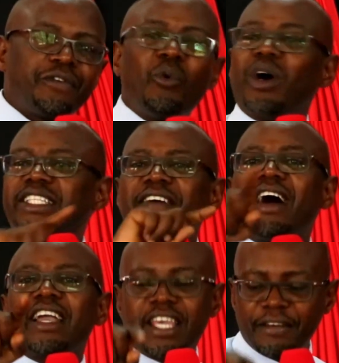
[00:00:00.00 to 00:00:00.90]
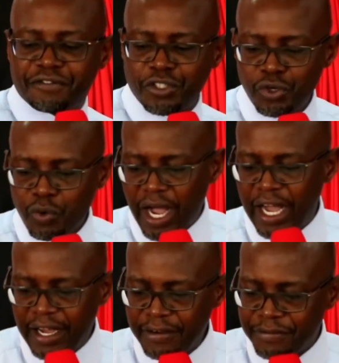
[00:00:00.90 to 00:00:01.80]
Whatever gift you
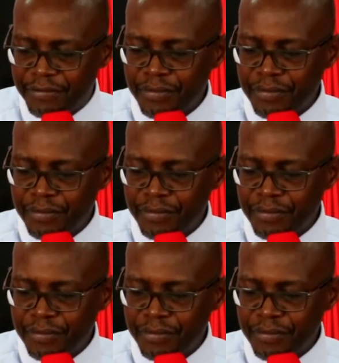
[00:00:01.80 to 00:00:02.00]
have,